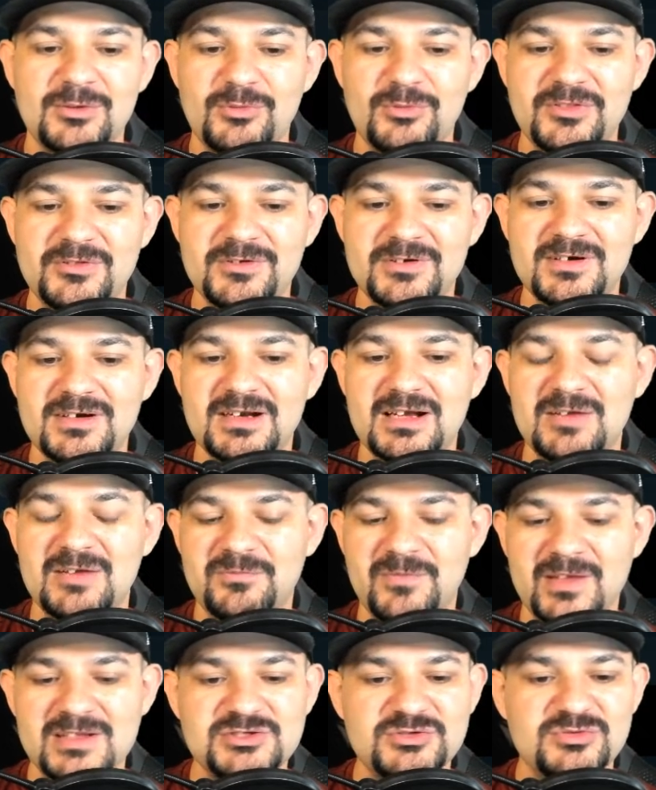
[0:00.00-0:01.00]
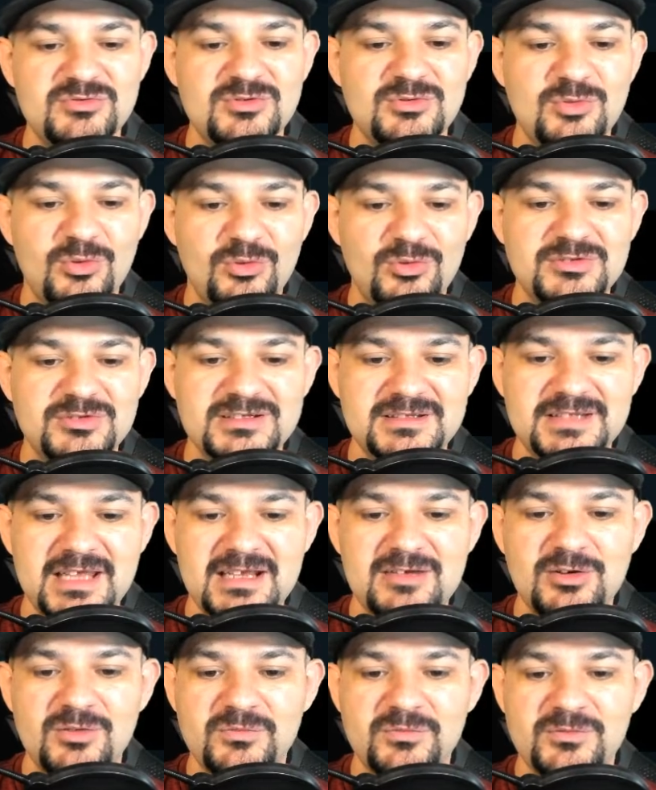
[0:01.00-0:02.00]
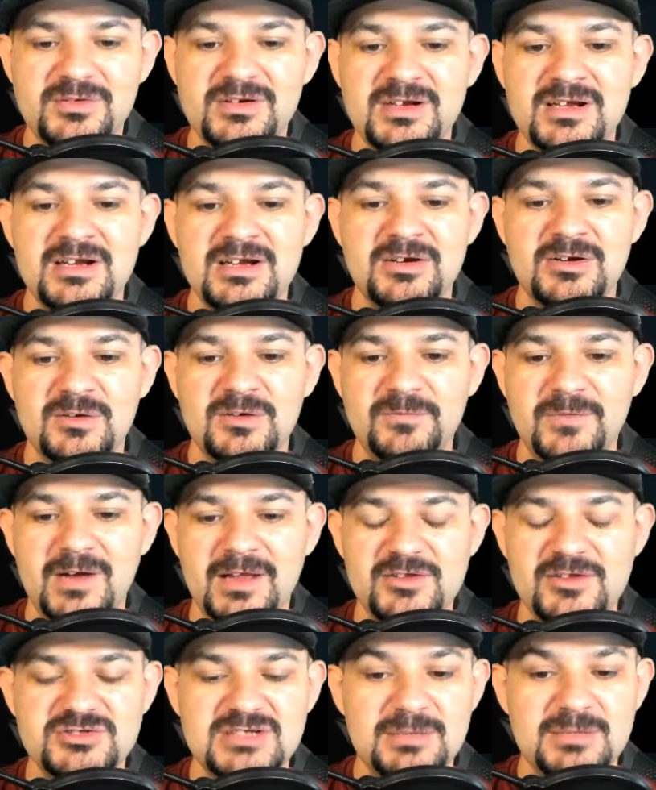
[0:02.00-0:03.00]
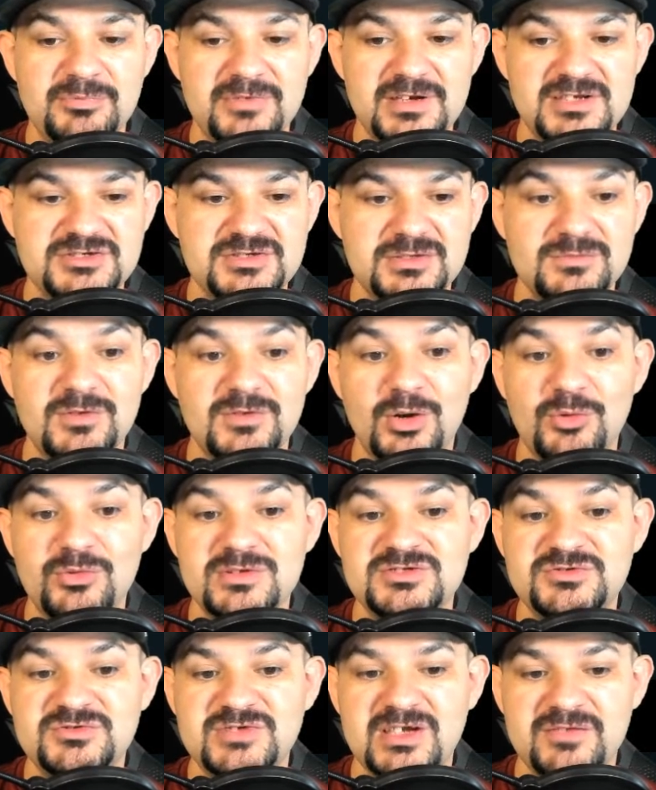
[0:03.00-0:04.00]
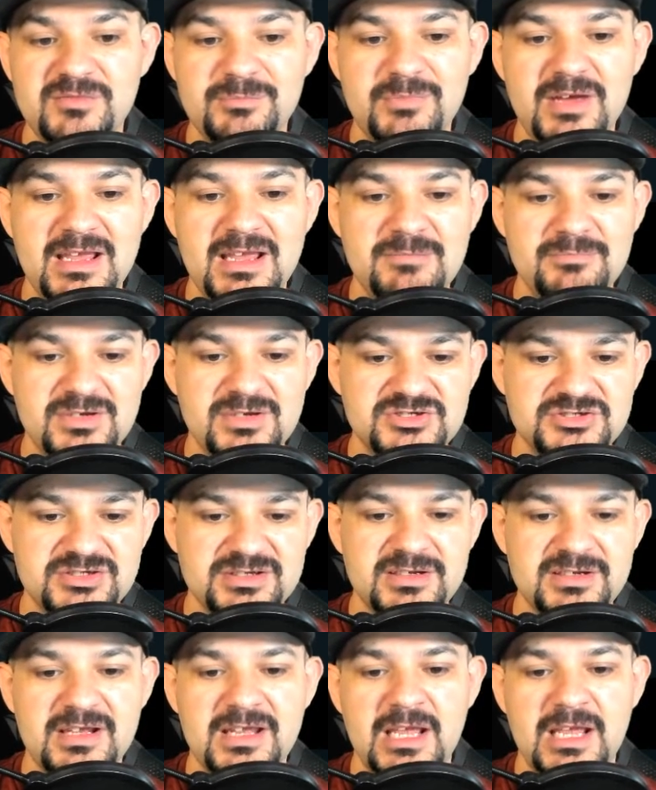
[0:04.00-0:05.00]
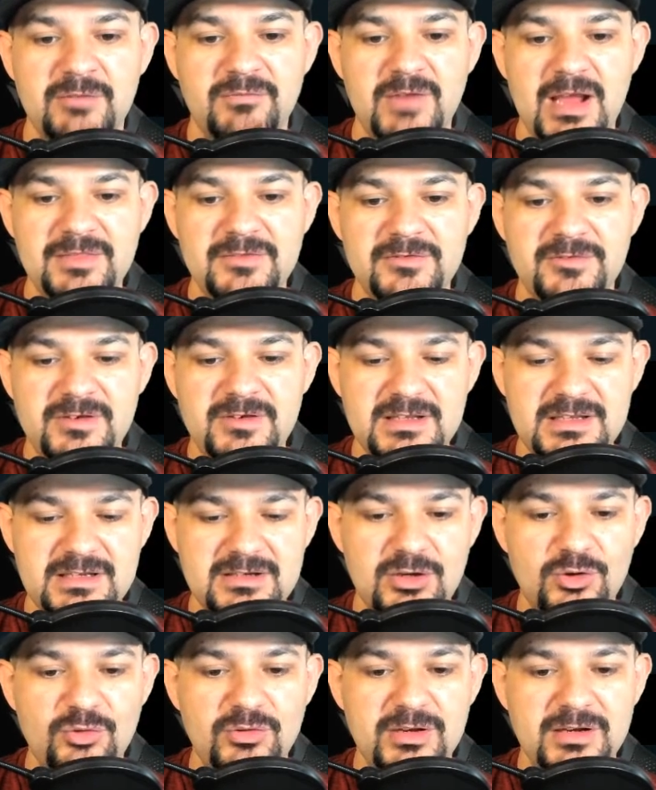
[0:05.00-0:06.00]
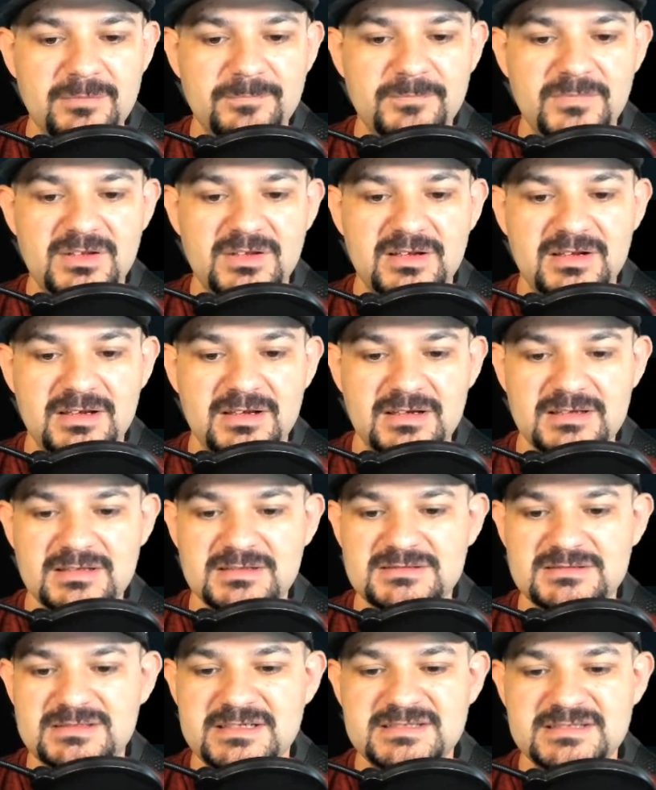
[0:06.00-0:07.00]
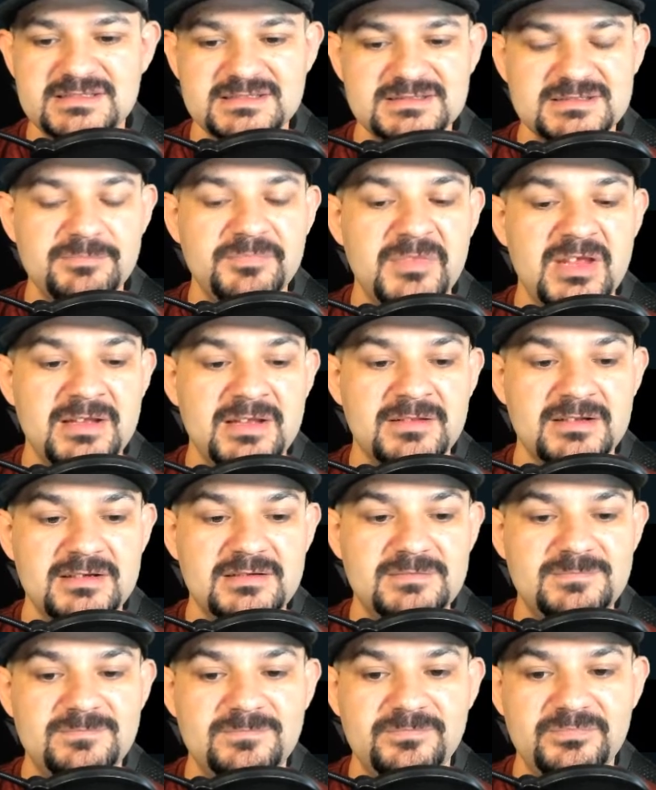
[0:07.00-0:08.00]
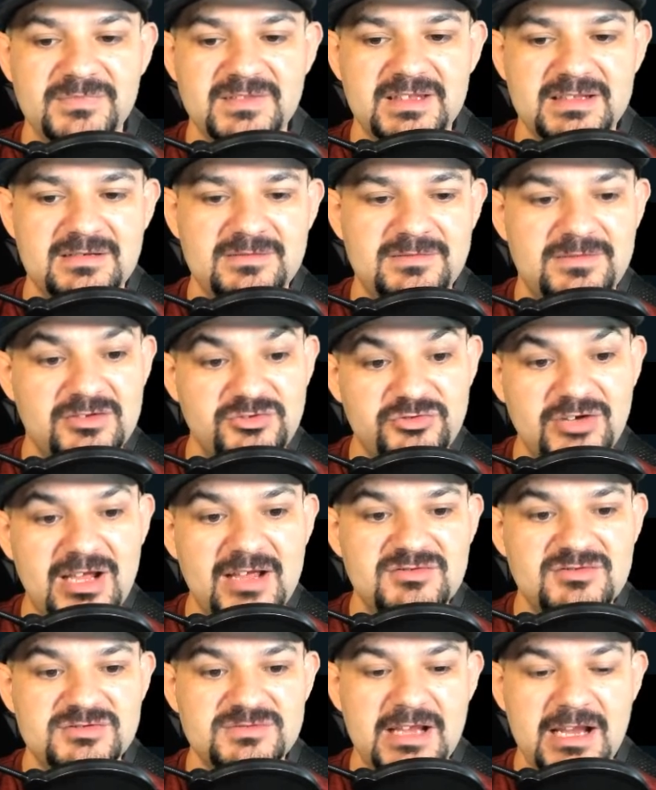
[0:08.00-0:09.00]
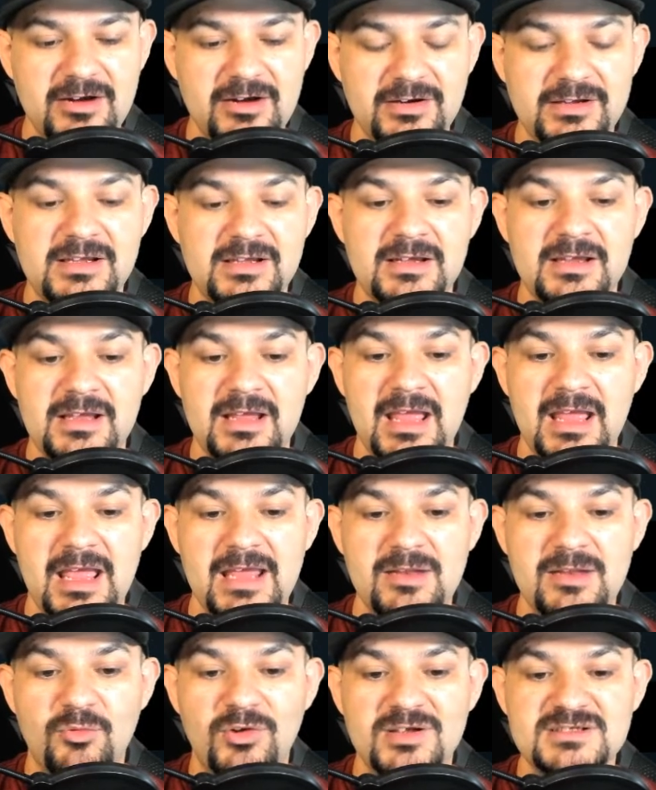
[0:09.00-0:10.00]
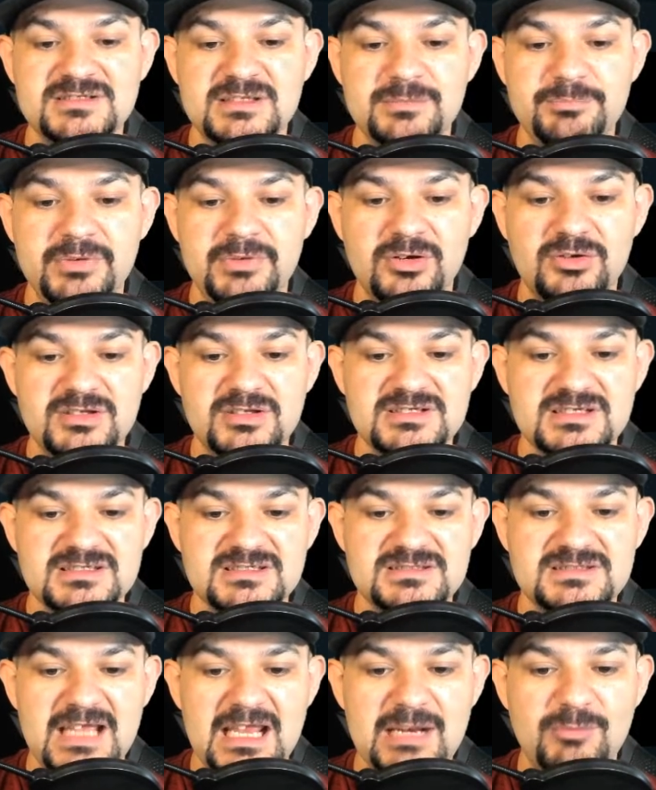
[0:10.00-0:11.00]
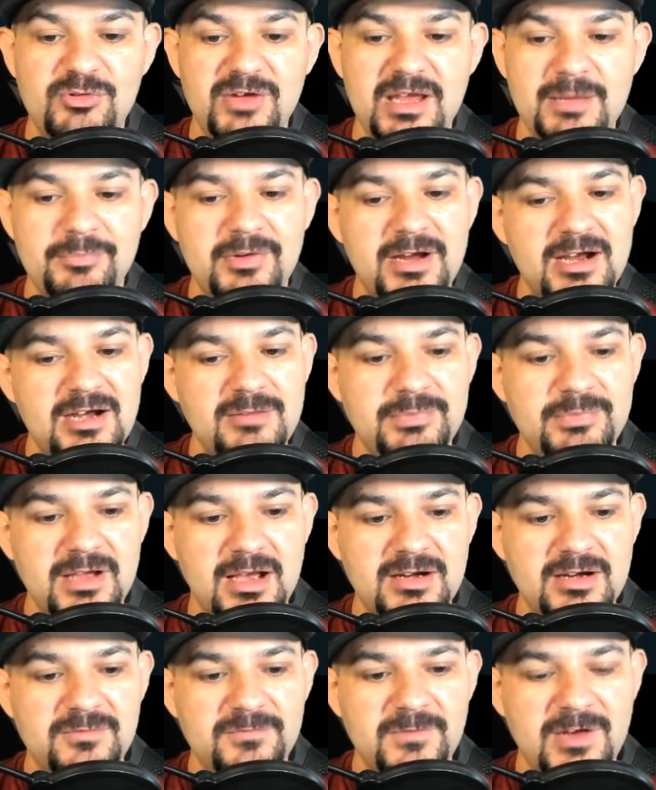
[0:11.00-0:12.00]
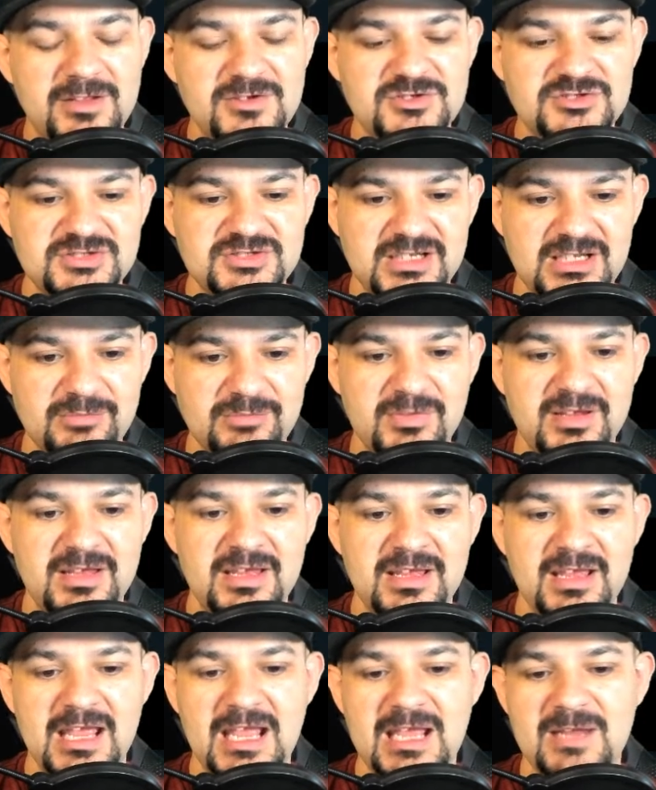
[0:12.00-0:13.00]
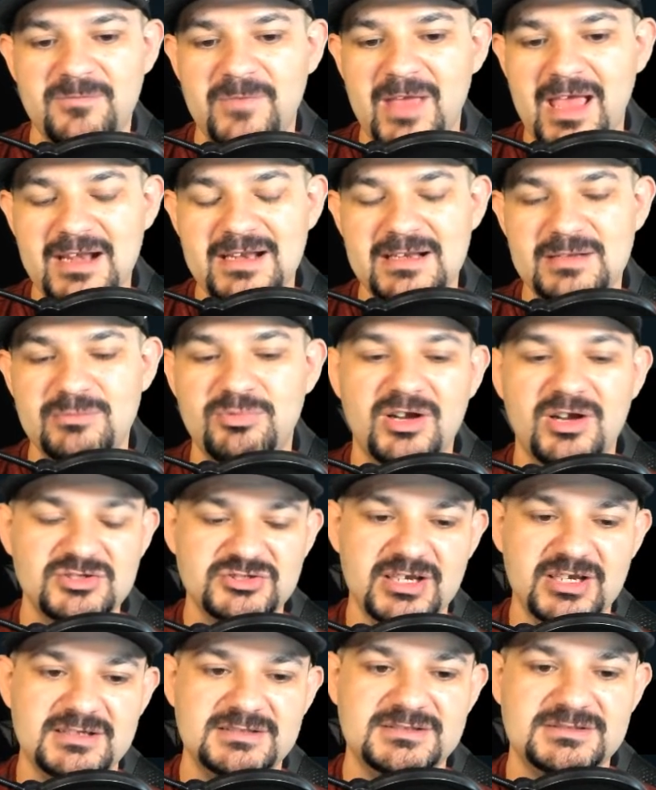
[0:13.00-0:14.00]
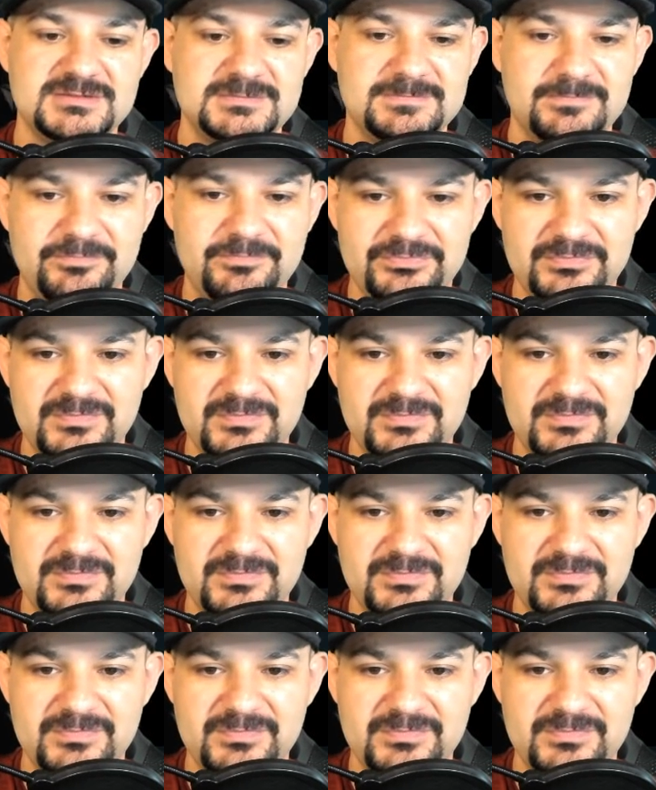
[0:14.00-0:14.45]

With her eventual goal to take over her father's operation, Row is driven by ambition rather than ego and cynicism that drives Harry, and wants to build a sustainable empire beyond her father's scheme and vanity projects.